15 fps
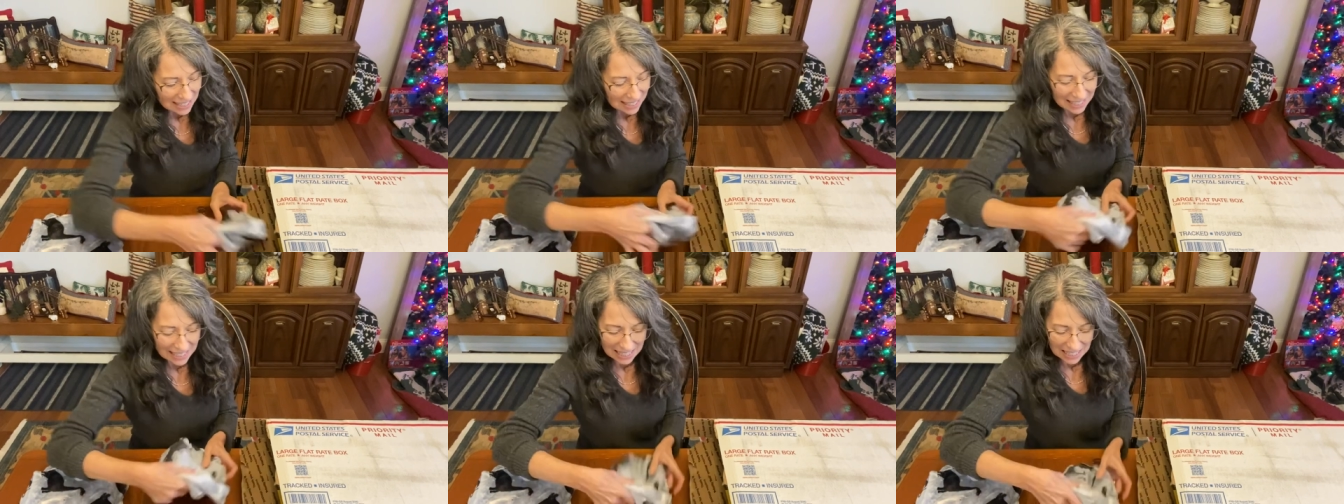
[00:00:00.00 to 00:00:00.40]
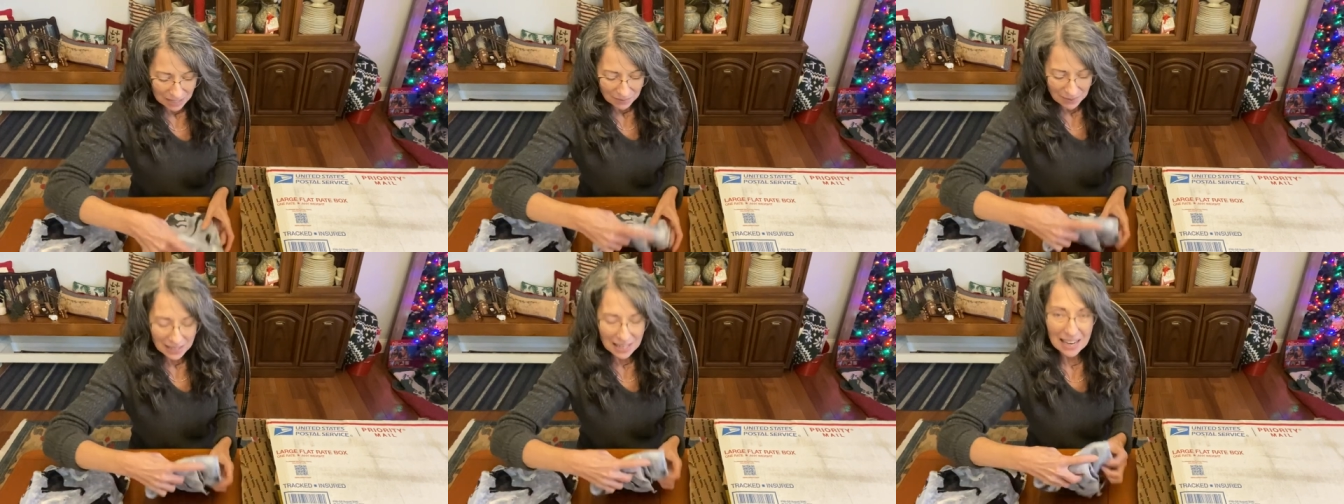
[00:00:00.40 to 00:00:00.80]

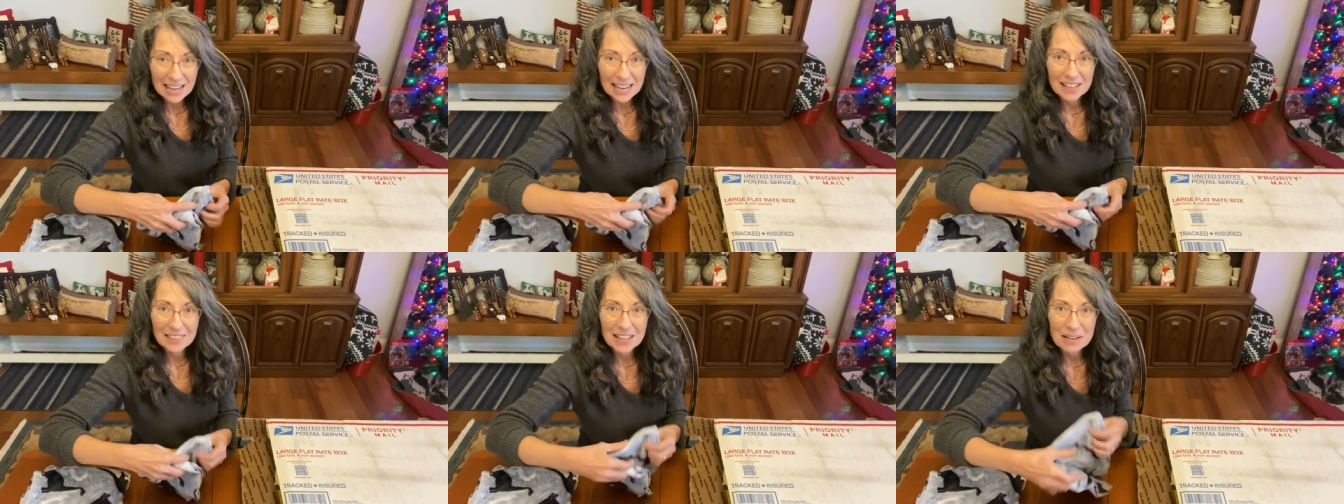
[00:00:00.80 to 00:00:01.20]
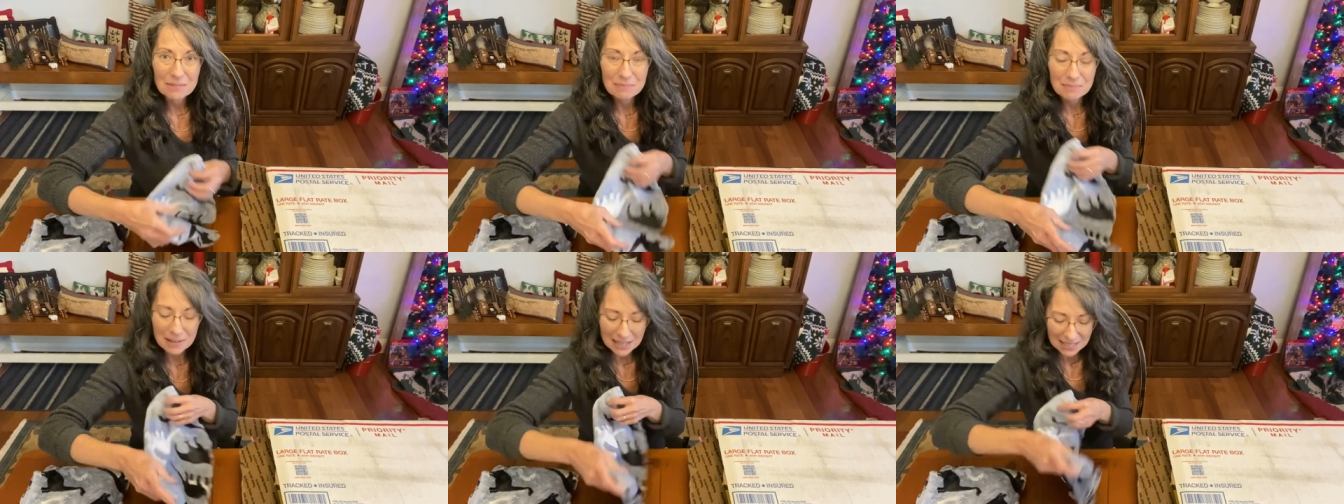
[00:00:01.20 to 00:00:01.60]
keep an eye on
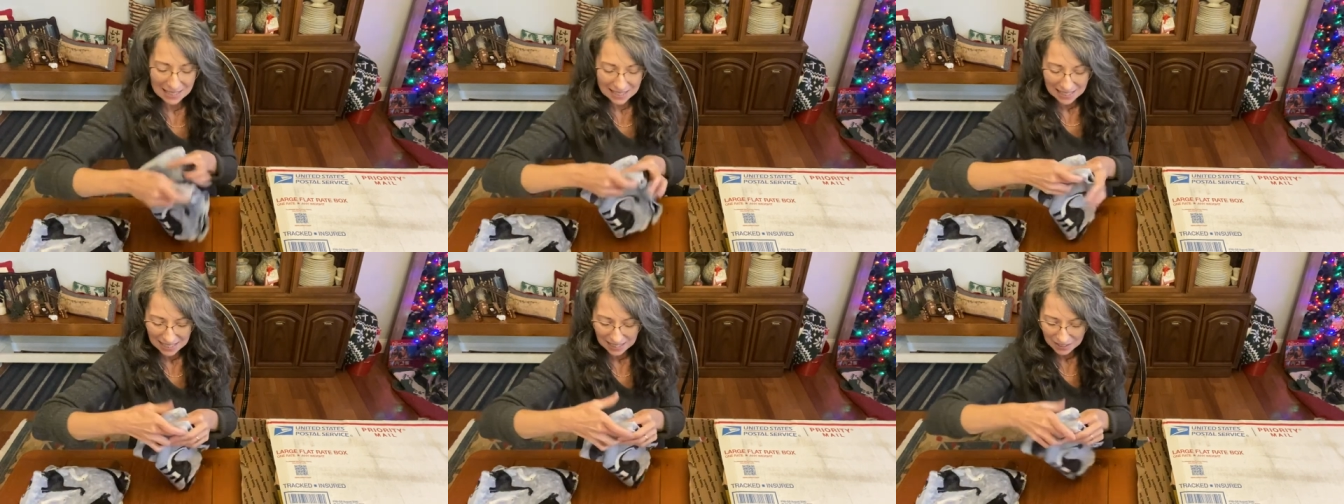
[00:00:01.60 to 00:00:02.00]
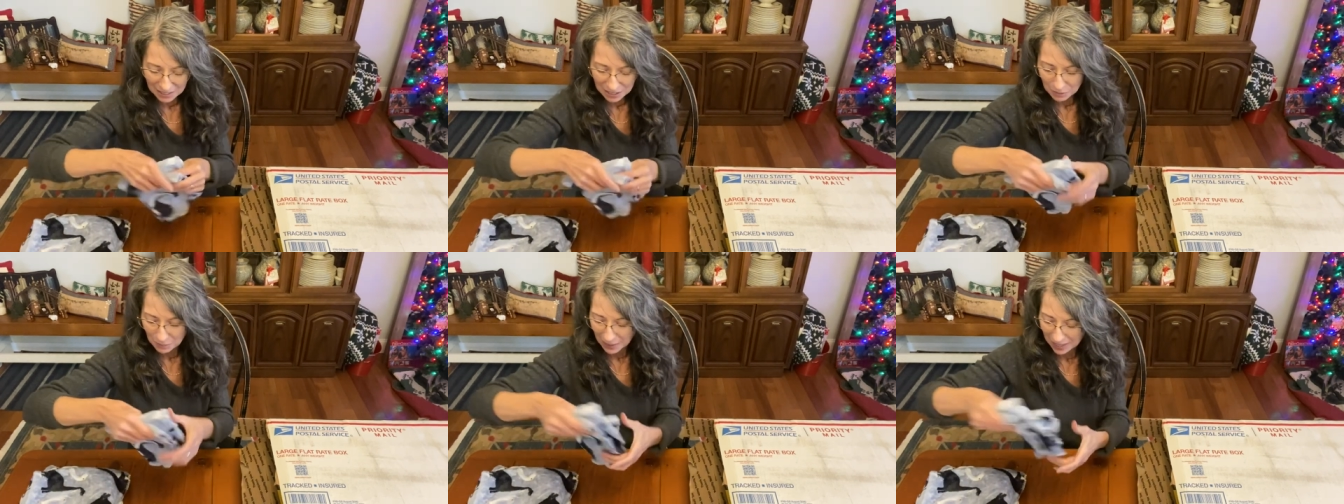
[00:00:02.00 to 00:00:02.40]
that best
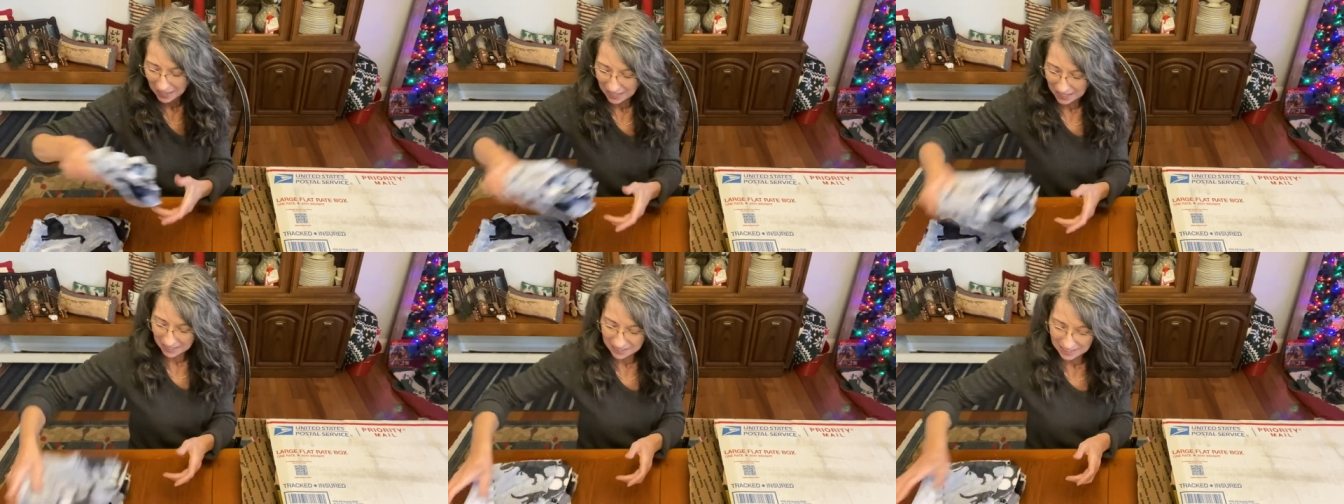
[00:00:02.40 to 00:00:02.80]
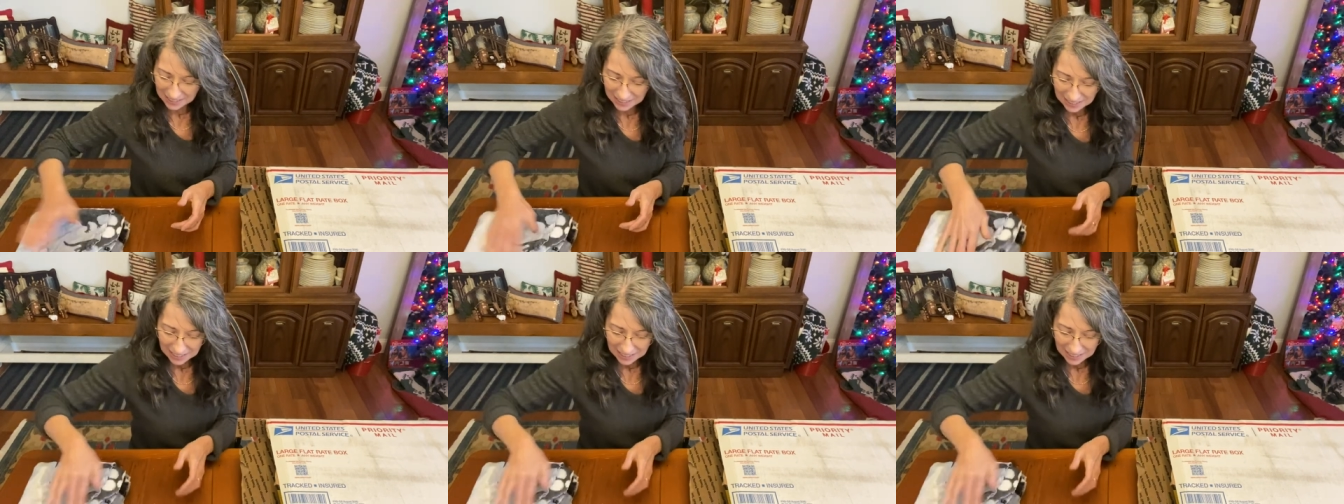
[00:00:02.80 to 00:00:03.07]
deals page